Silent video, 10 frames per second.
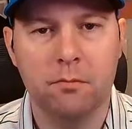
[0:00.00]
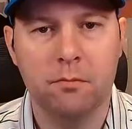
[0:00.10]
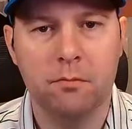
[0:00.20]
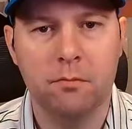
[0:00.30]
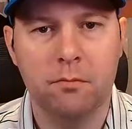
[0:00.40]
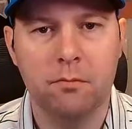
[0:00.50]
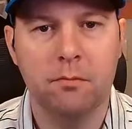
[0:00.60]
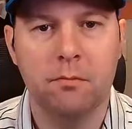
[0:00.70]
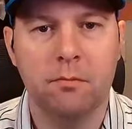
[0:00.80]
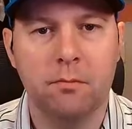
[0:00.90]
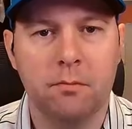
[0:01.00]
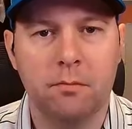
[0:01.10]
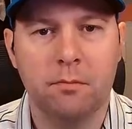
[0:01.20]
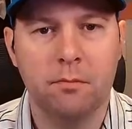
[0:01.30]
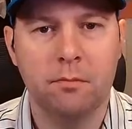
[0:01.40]

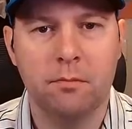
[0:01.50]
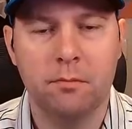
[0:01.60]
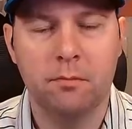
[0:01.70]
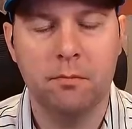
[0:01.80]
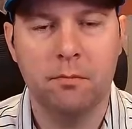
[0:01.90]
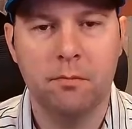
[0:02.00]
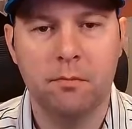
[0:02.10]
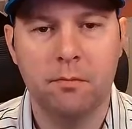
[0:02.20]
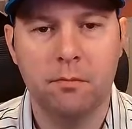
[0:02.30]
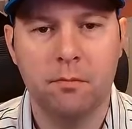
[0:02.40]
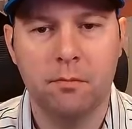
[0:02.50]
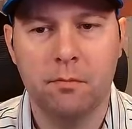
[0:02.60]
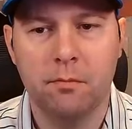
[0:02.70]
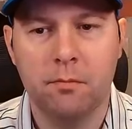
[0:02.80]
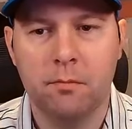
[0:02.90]

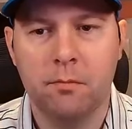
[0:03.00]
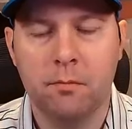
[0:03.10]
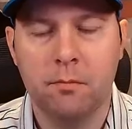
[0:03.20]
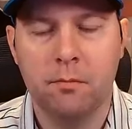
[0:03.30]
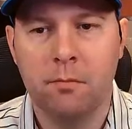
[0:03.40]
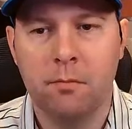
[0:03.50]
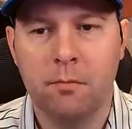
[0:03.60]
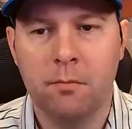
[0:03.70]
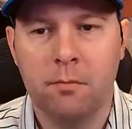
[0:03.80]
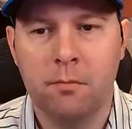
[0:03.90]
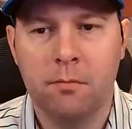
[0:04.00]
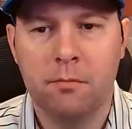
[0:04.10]
This person isn't speaking.